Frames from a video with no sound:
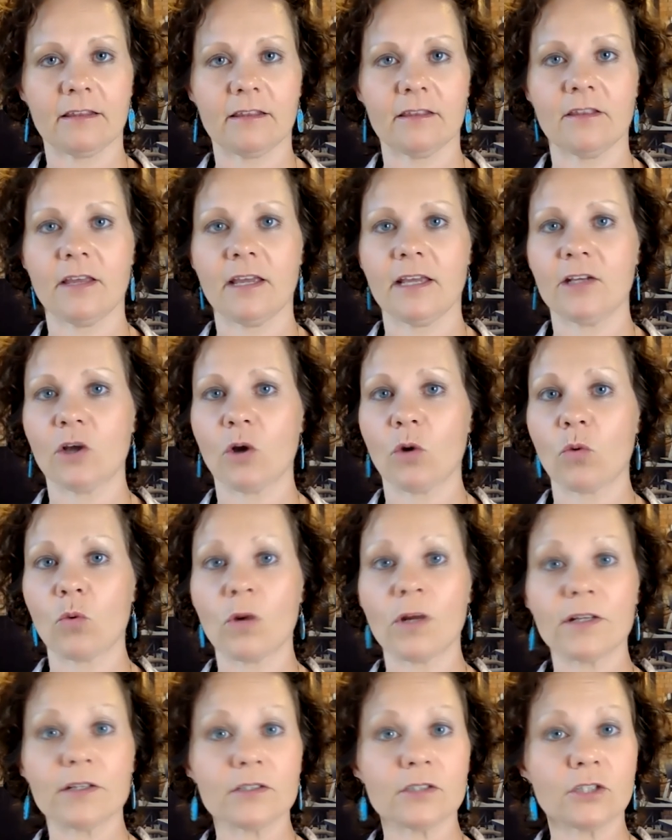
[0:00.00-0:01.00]
They don't
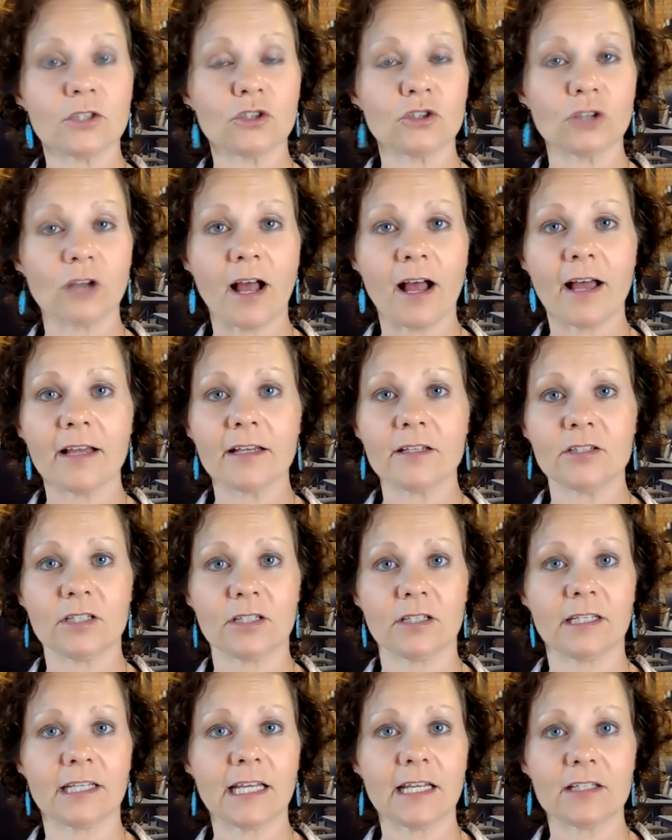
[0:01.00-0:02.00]
want to try
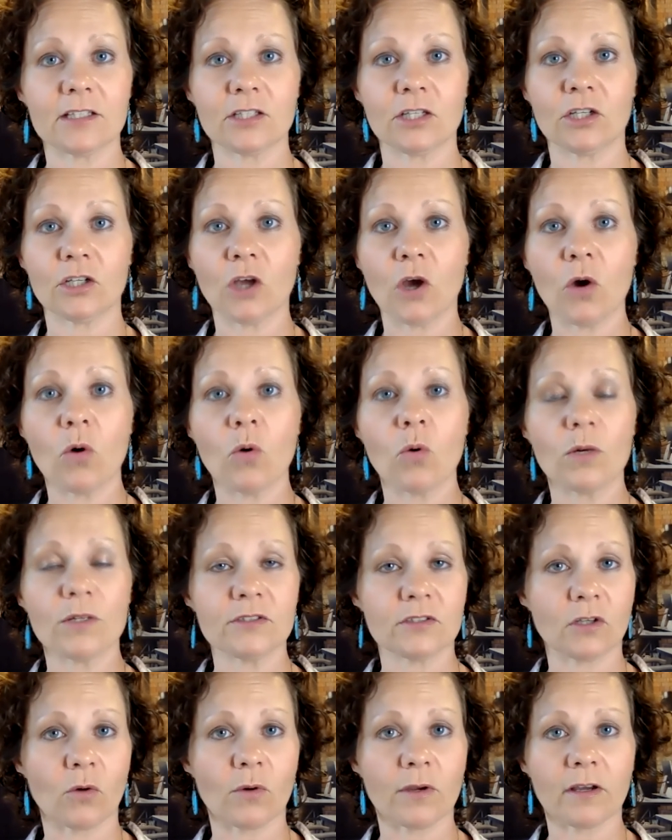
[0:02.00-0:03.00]
to get to know
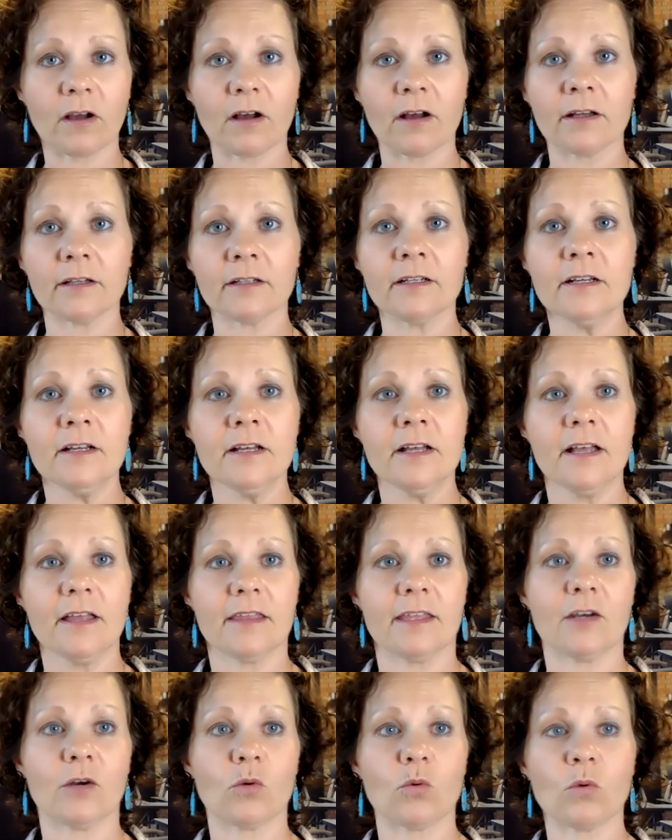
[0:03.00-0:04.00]
what's going on
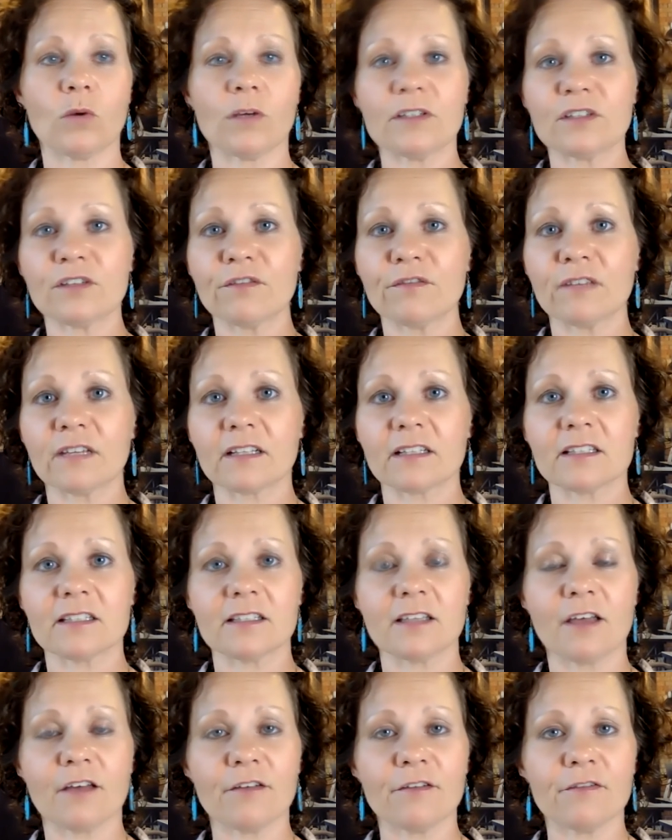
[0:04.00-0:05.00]
they don't want to fix
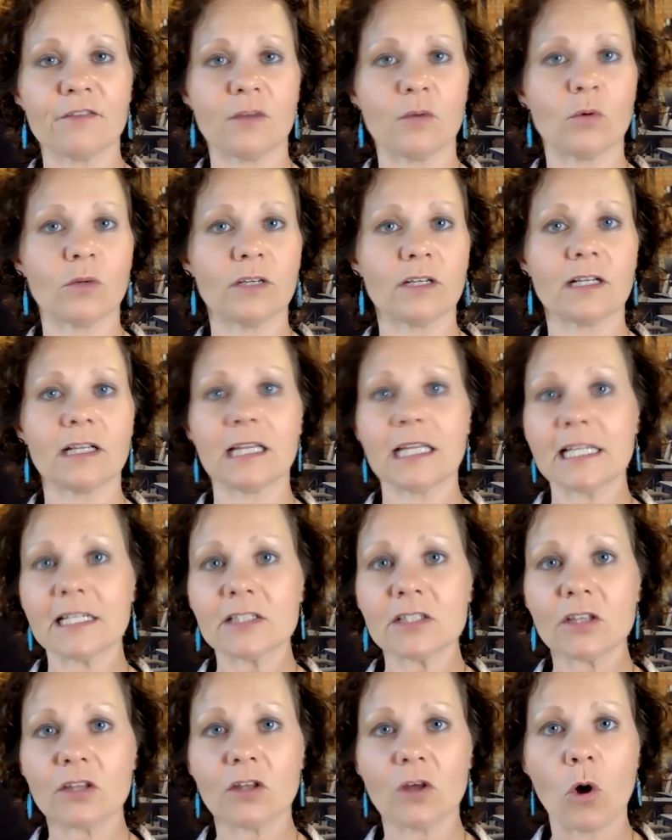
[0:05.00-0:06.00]
stuff. They want to cling
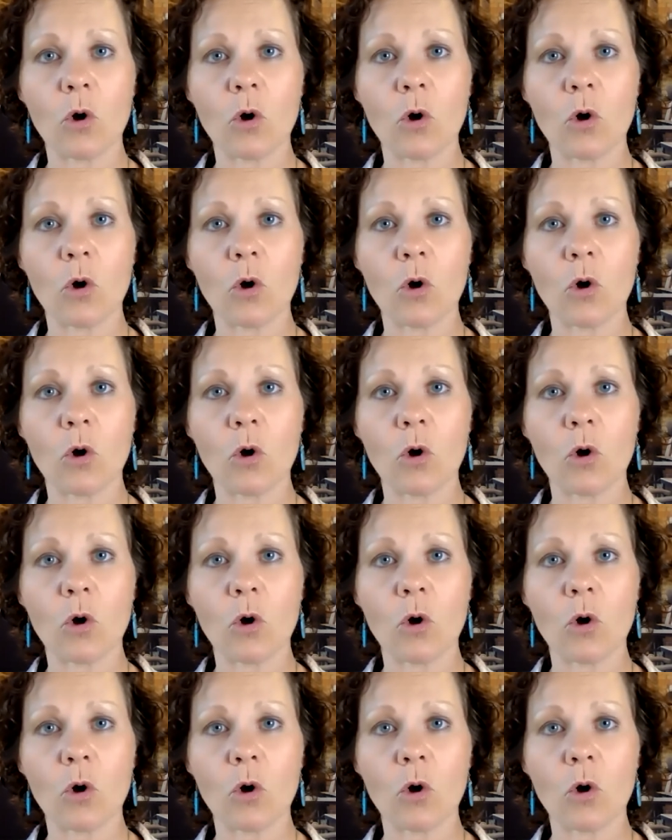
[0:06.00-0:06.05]
to the